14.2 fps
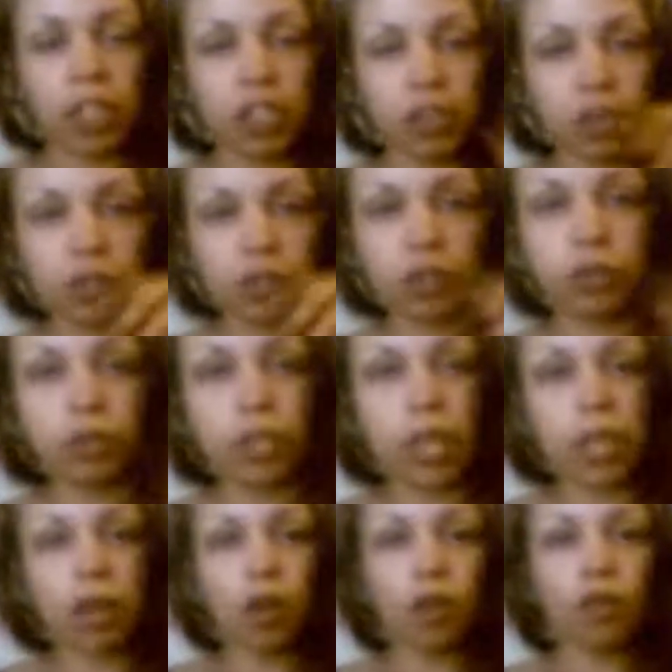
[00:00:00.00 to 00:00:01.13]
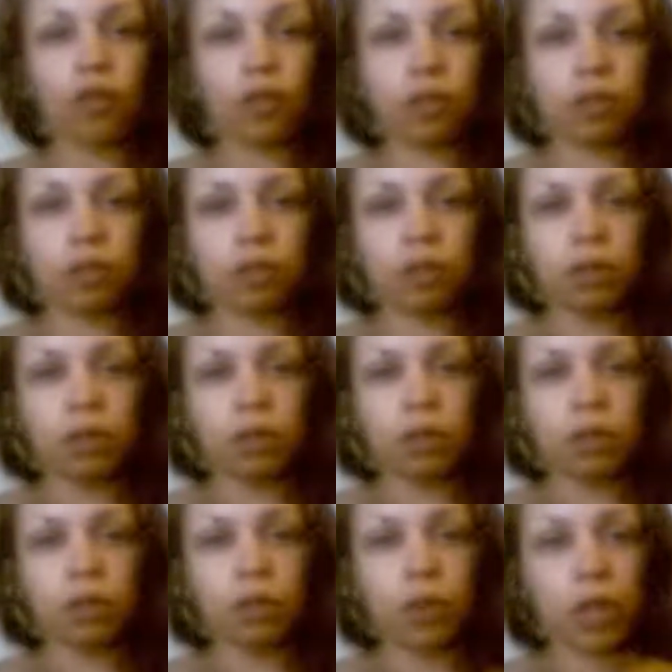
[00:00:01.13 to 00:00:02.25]
He's going to take over
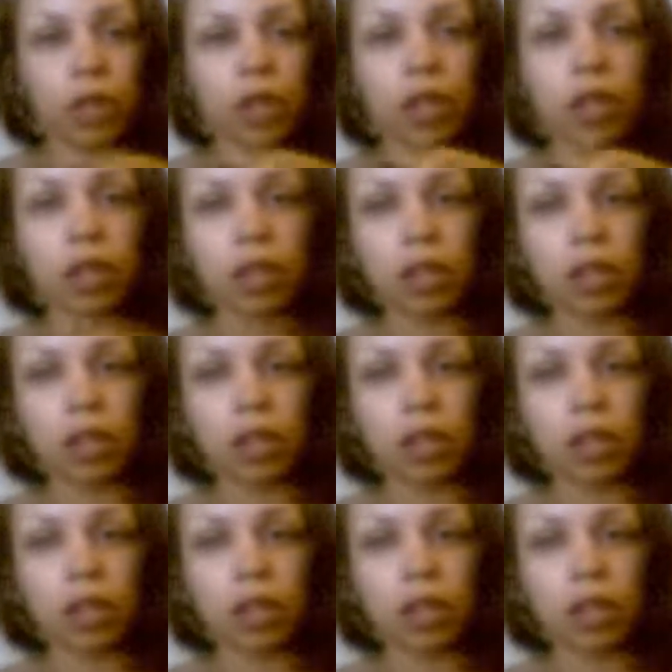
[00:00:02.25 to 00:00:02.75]
when